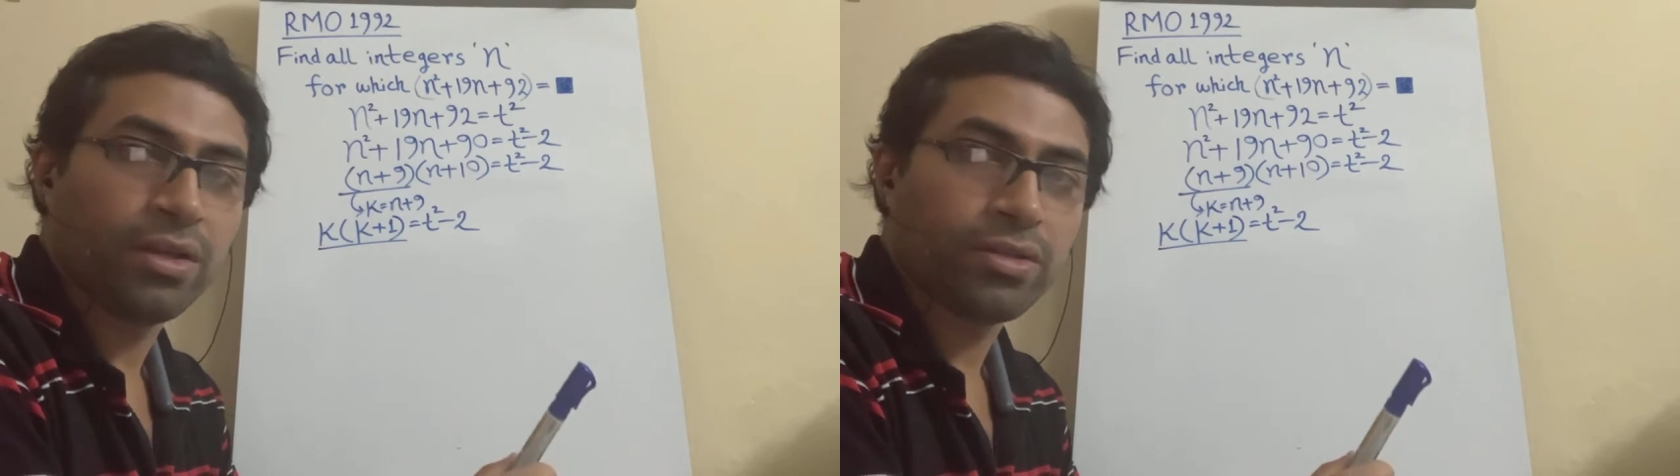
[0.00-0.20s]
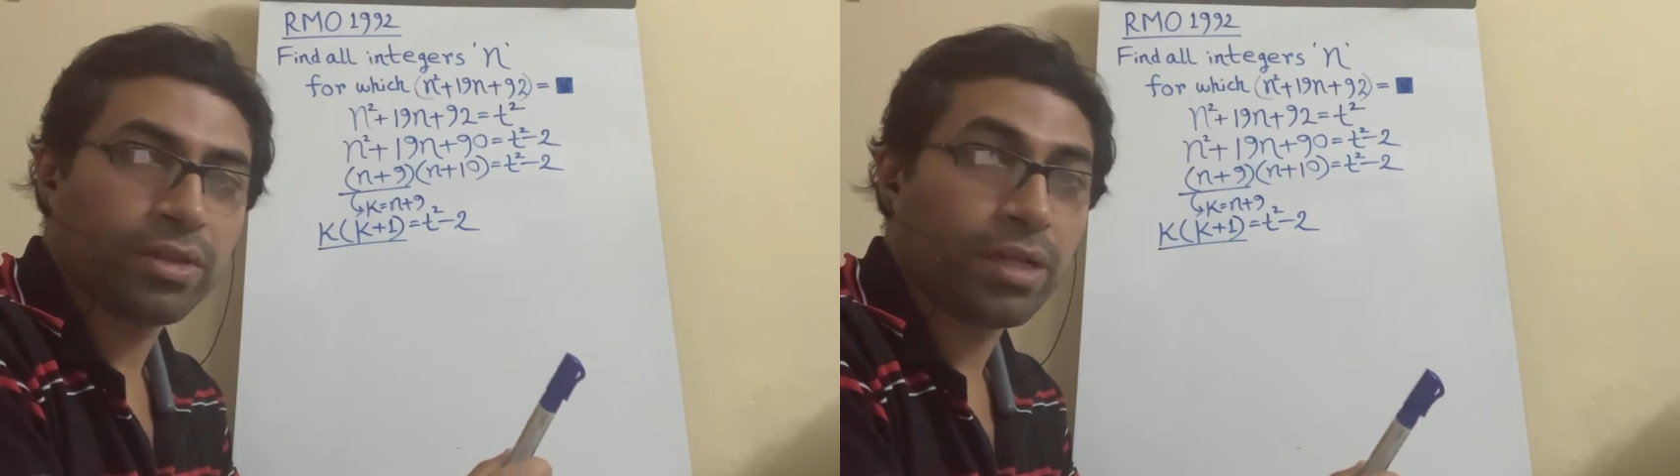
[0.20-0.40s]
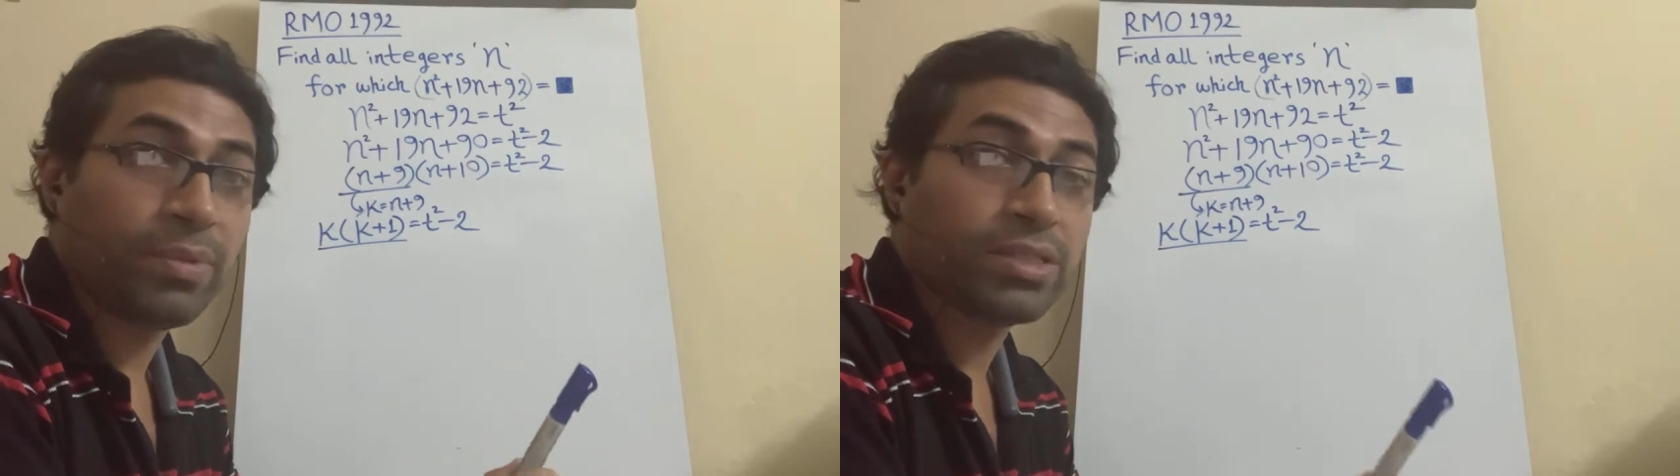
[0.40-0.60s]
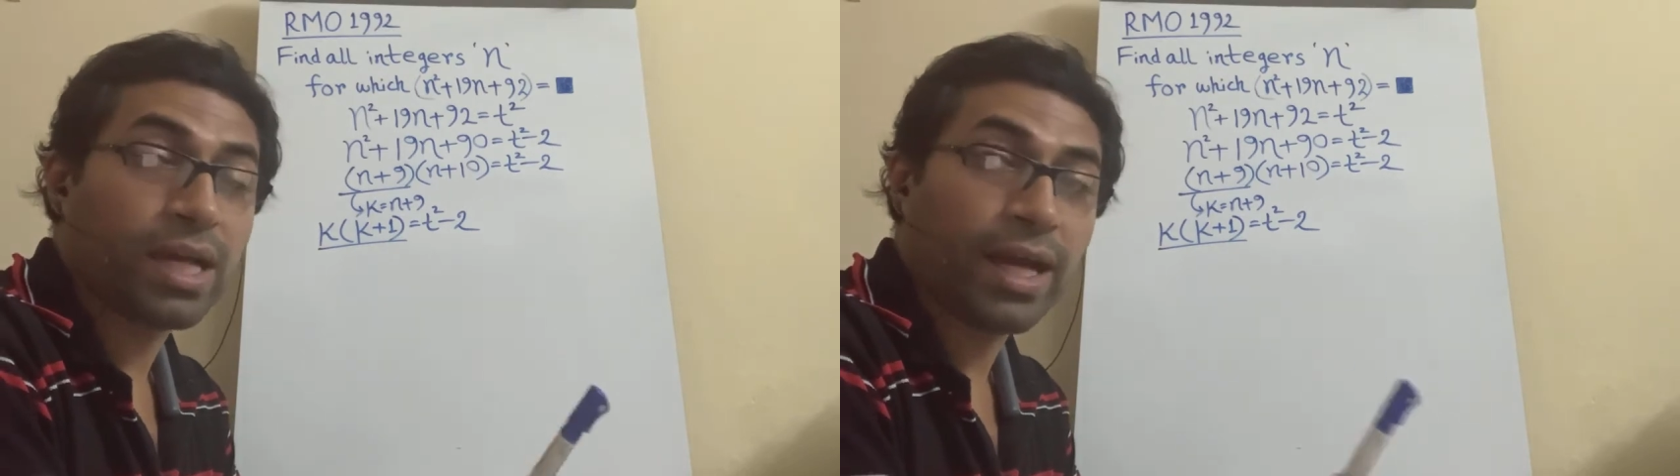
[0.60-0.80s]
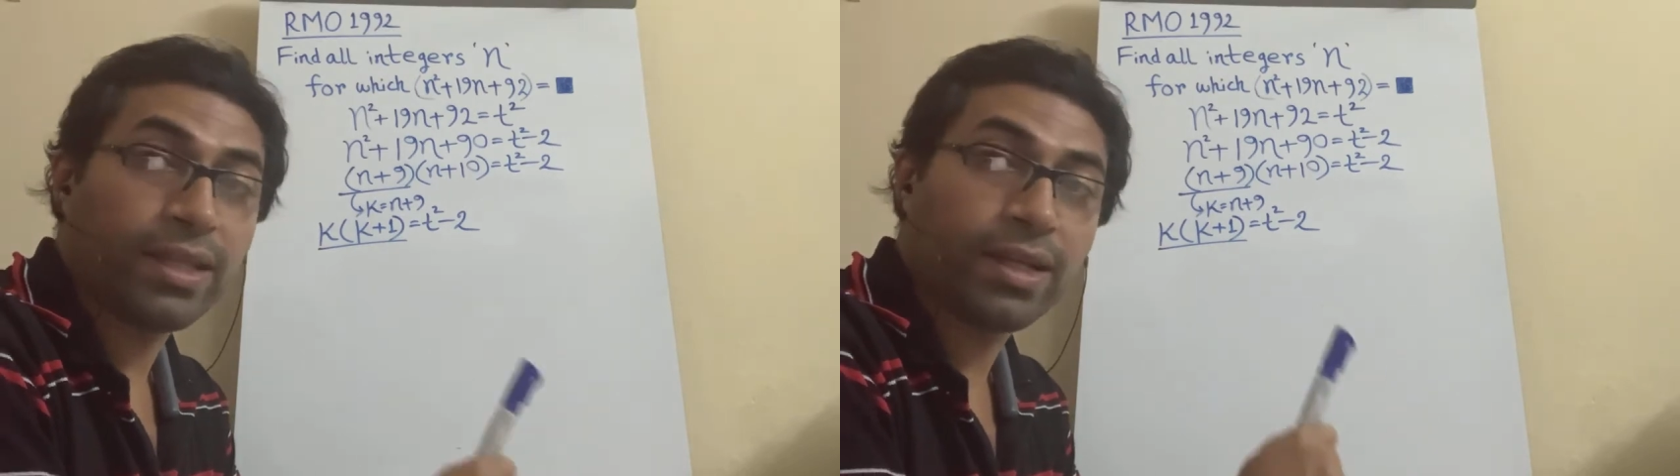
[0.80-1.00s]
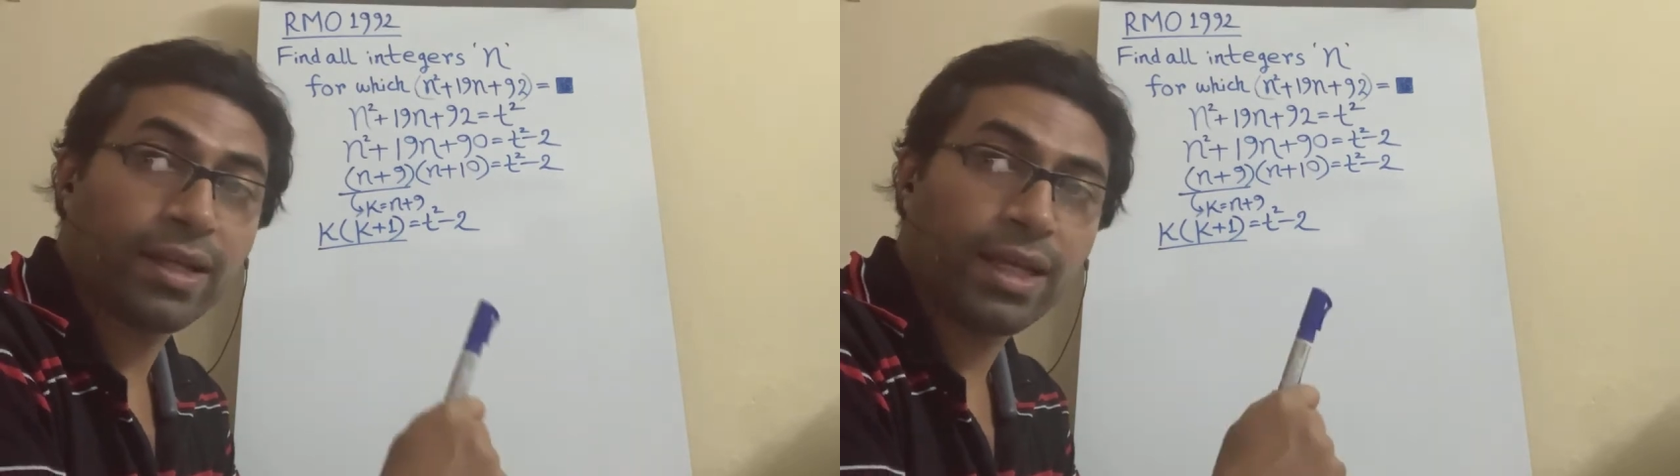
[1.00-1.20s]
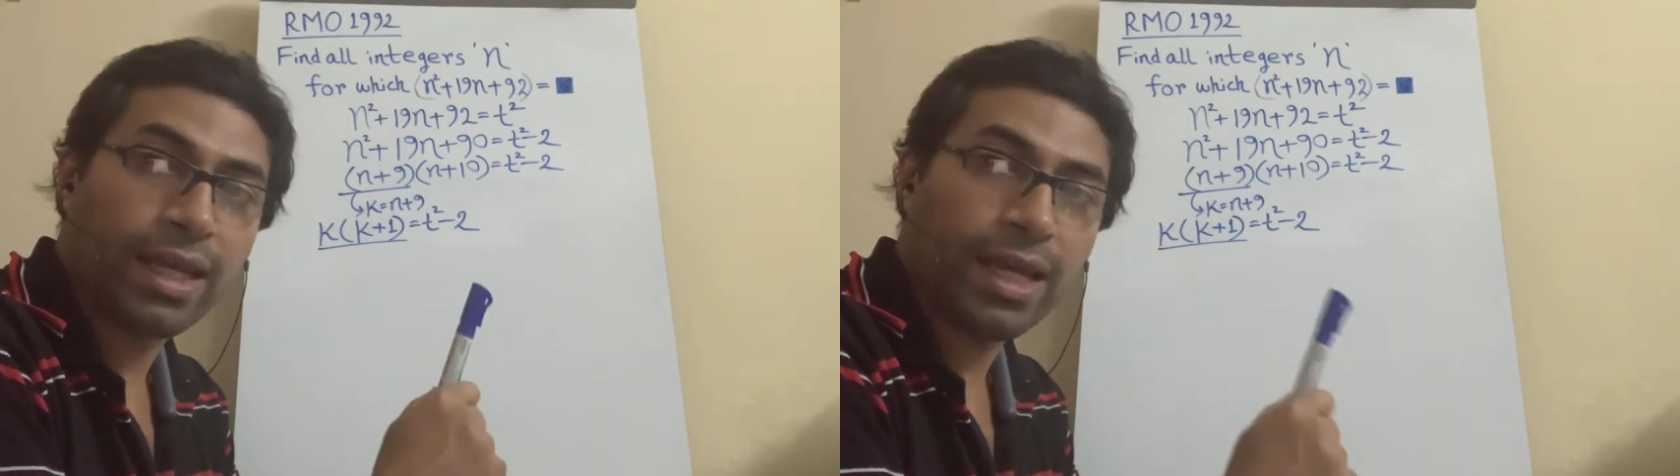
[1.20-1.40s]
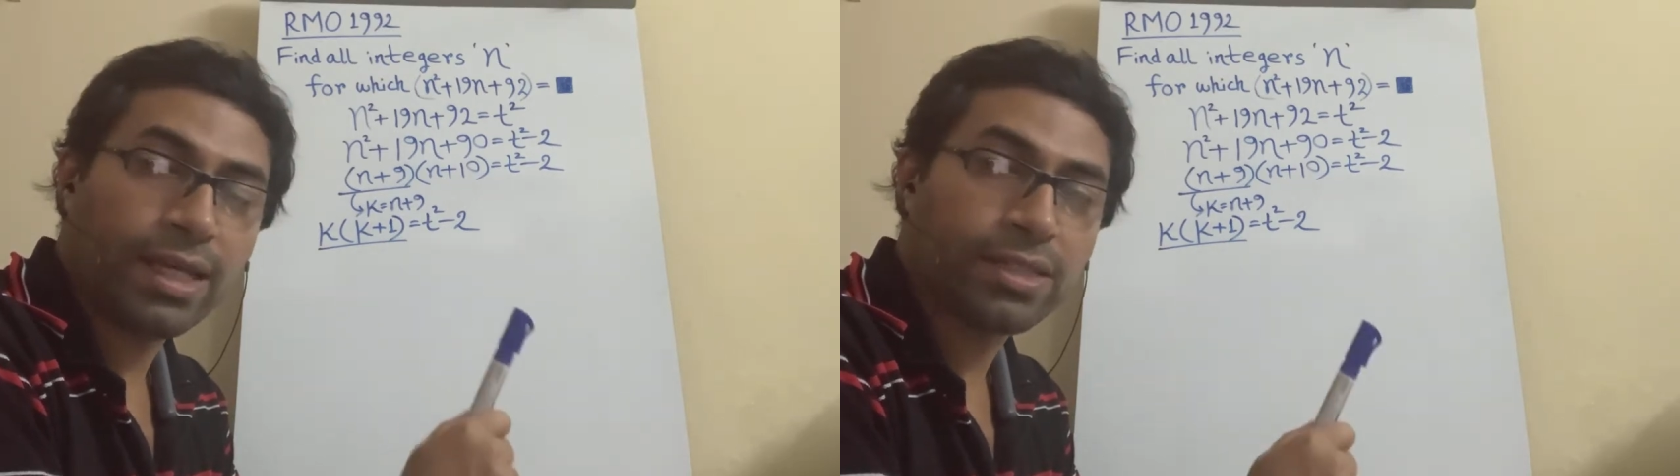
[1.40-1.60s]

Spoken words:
So that means either k